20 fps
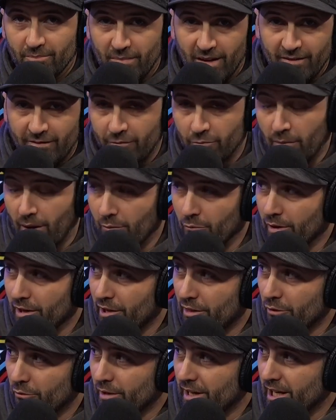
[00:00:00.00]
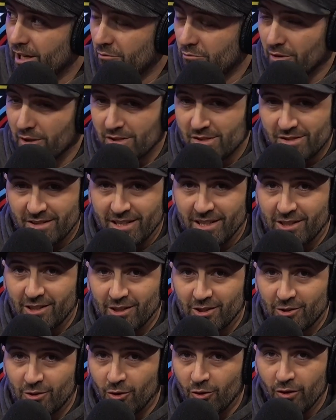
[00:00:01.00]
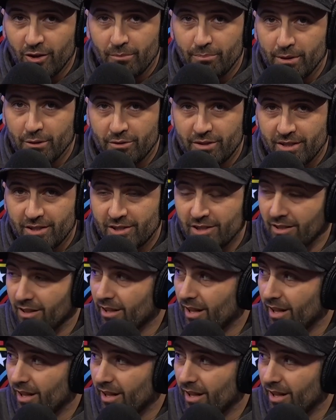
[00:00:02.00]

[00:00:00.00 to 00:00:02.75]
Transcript: My win of the week was like goalie beautician.